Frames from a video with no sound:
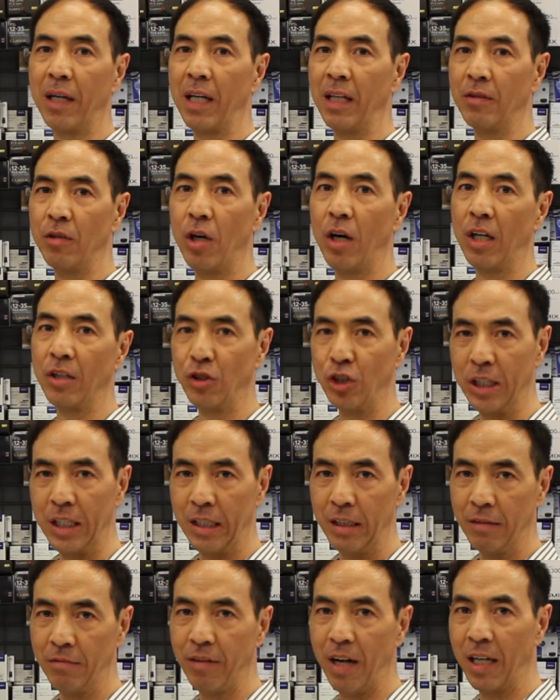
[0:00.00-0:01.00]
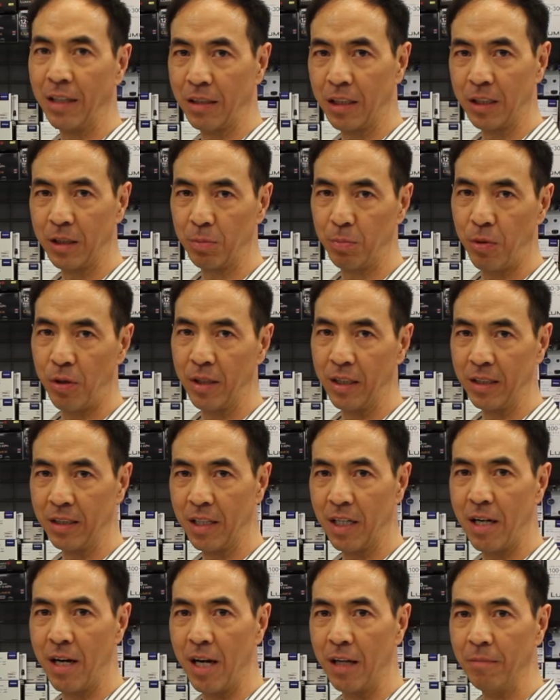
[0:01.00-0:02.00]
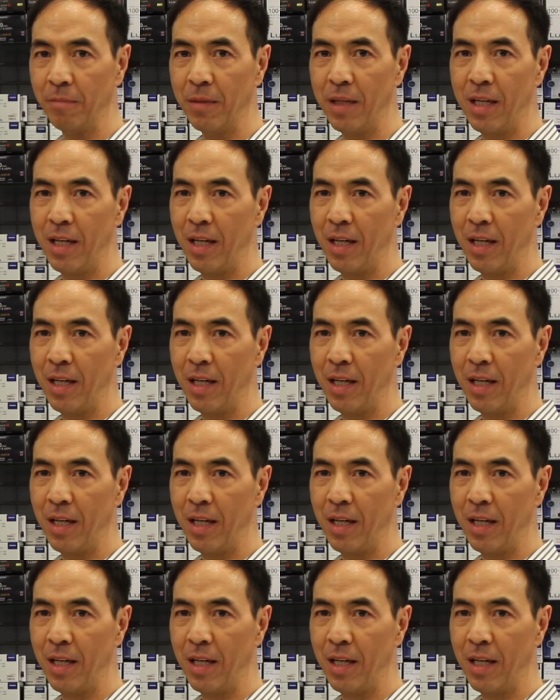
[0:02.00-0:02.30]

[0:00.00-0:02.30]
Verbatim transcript: cannot achieve at this point in time.